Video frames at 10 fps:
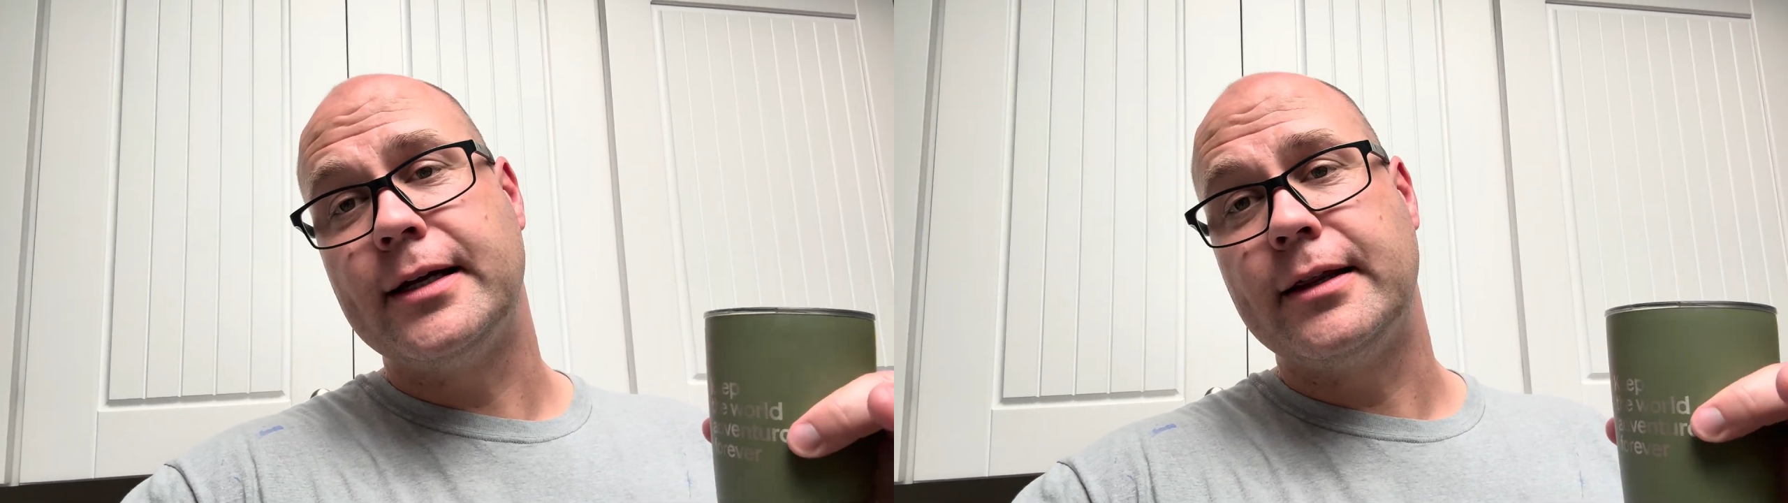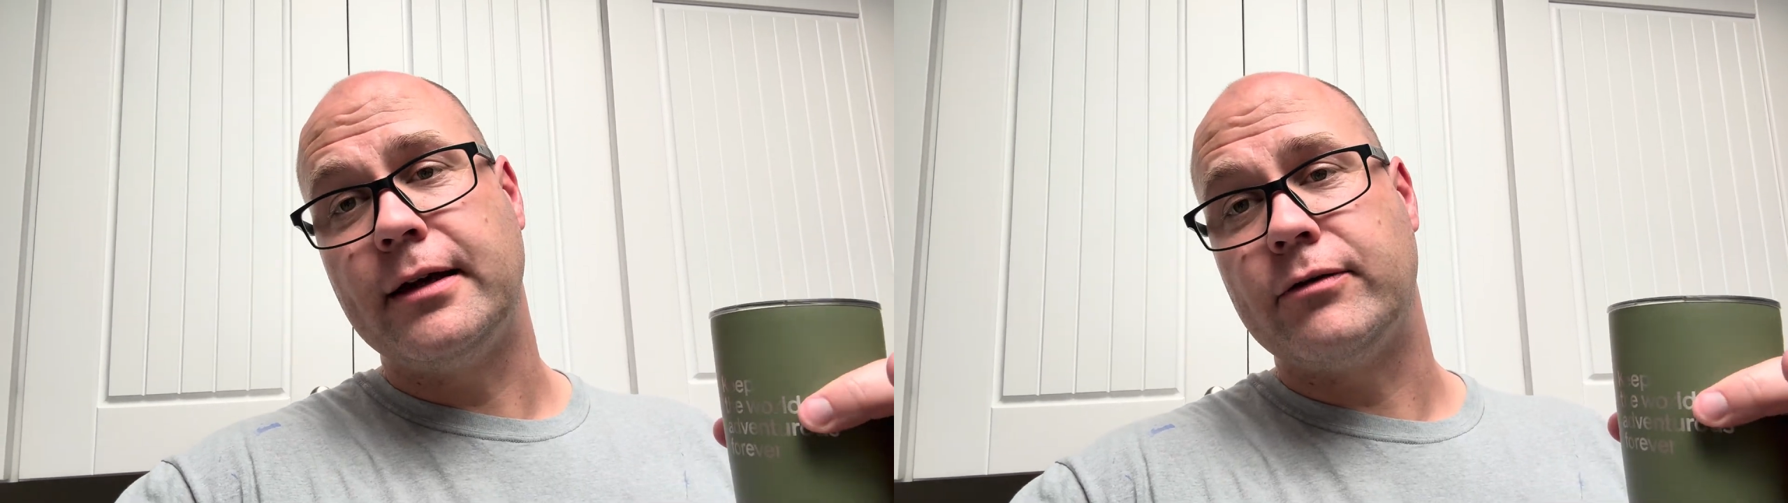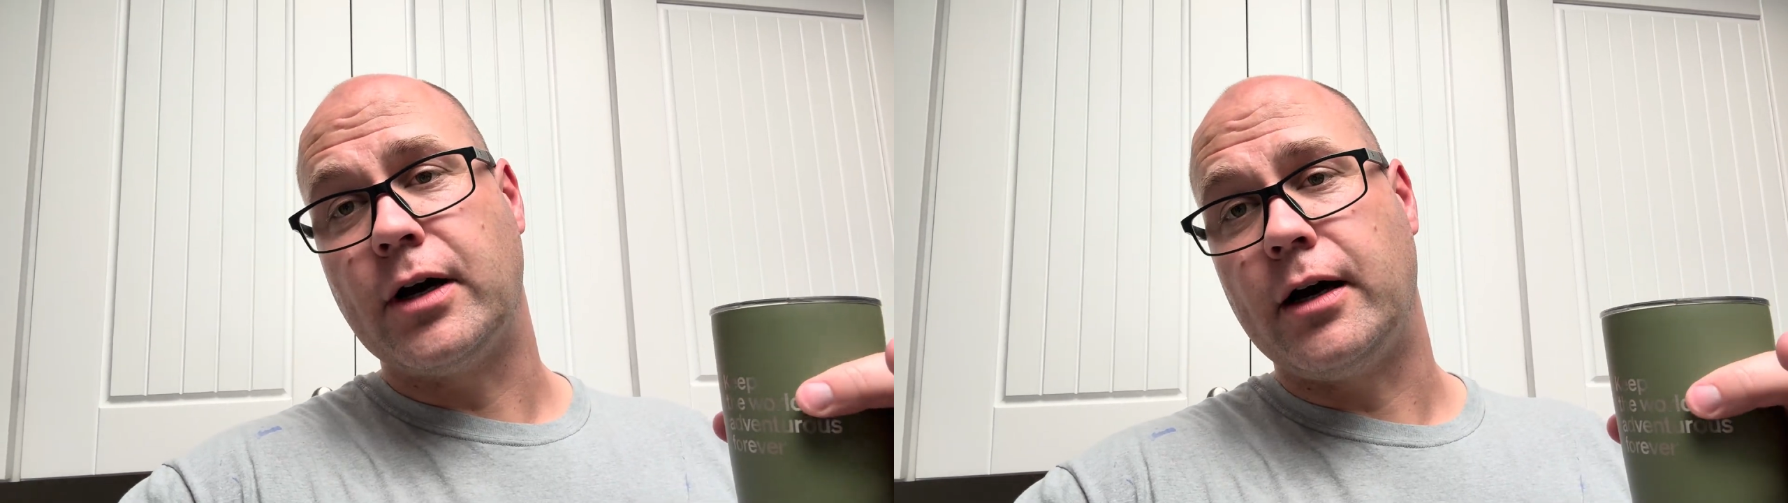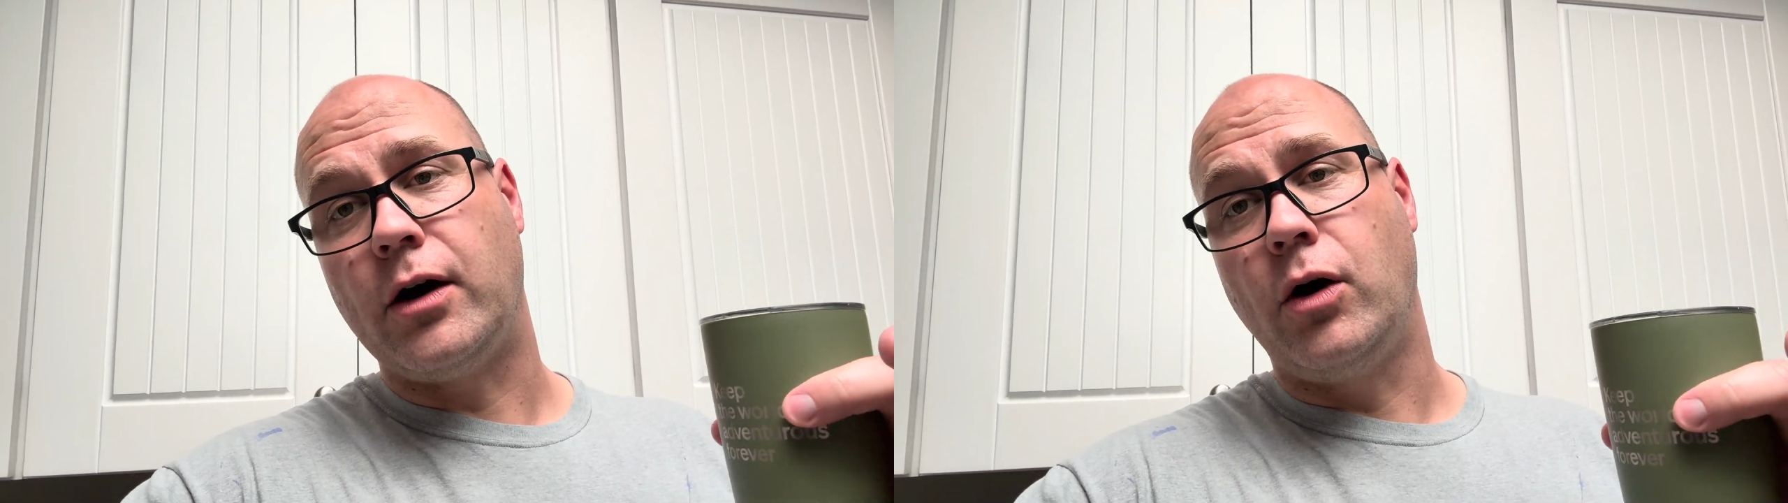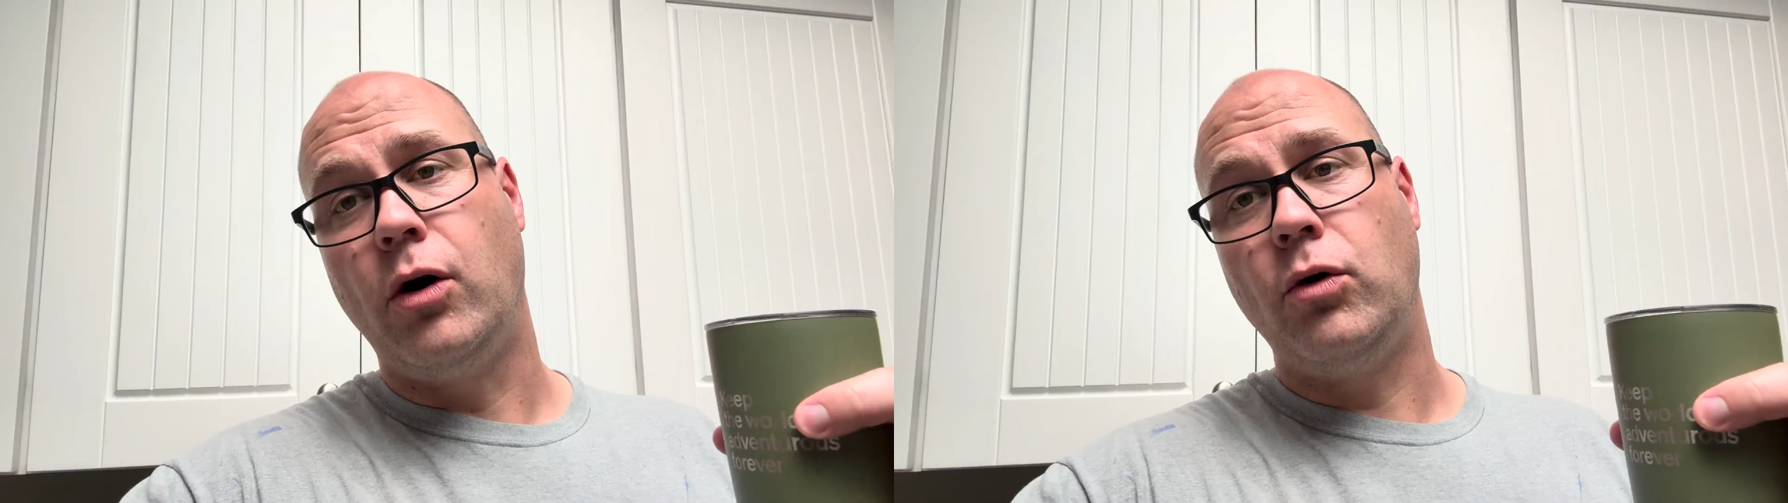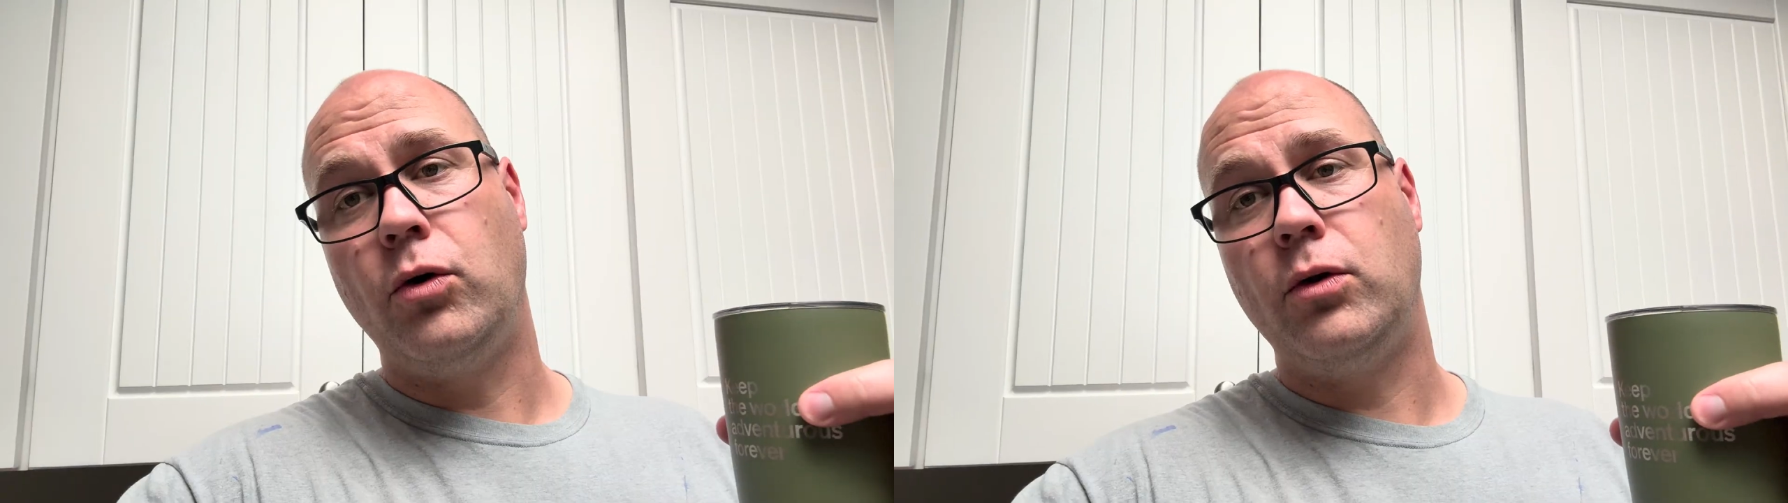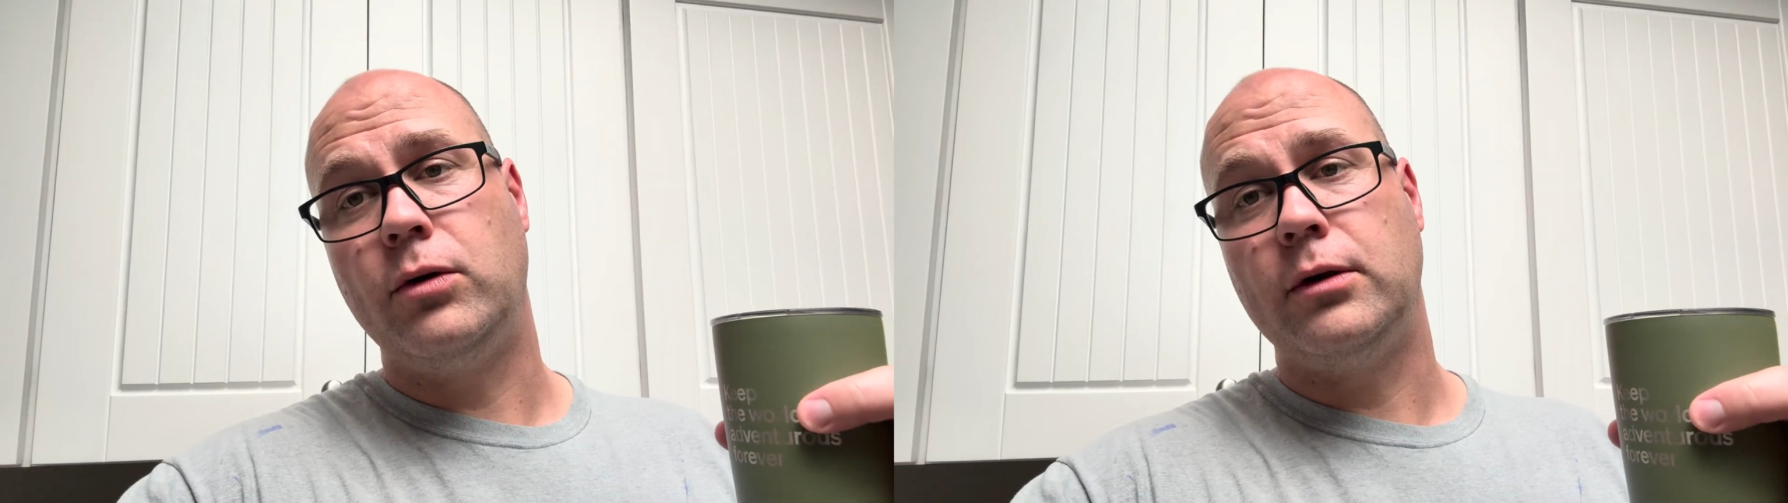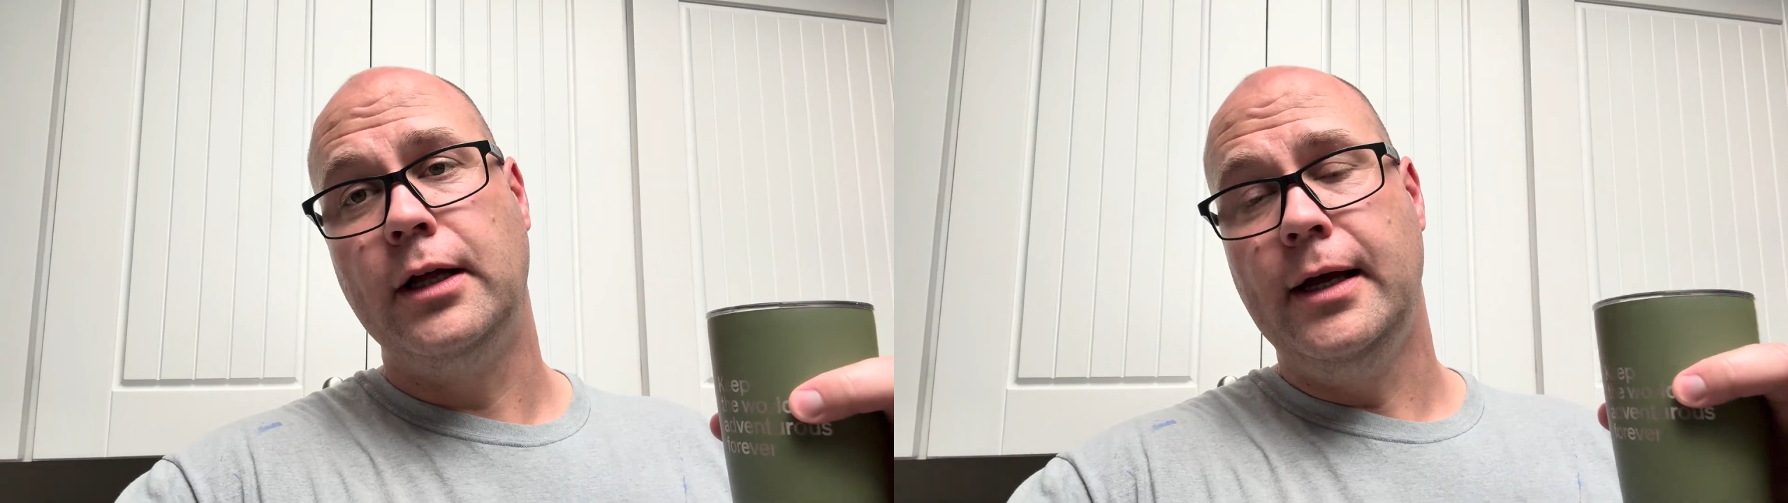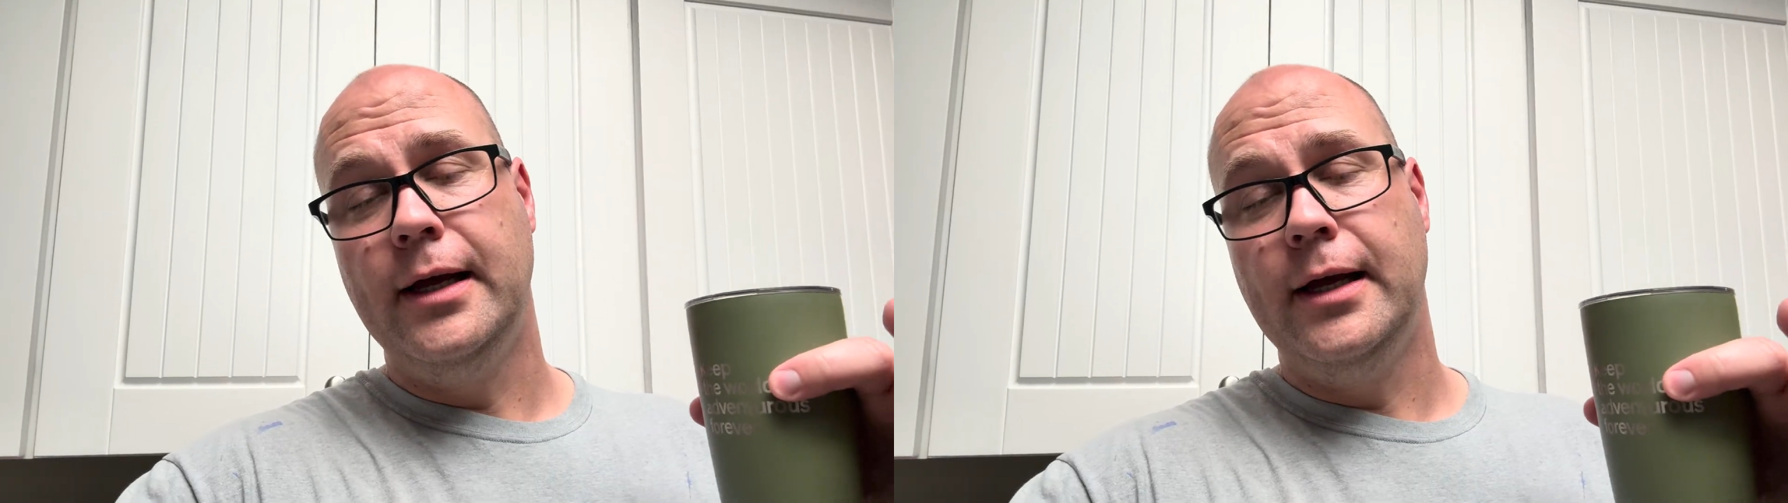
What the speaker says: they've got a whole